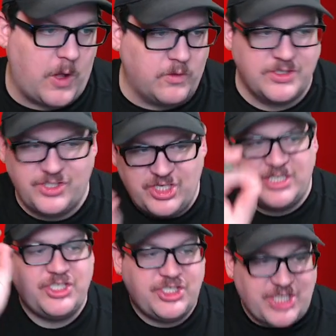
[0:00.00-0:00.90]
just
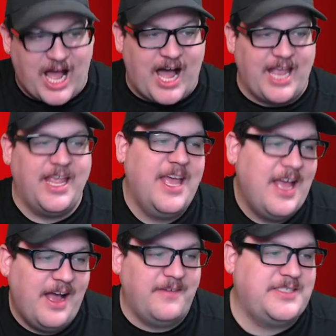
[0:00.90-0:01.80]
shy
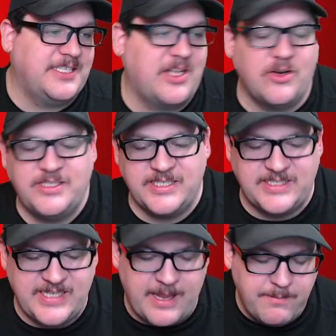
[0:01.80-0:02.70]
of
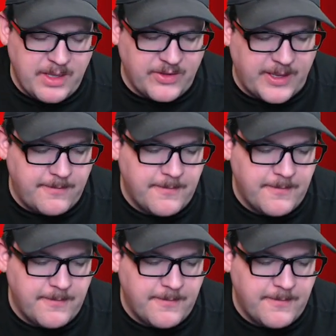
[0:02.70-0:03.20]
$668 million,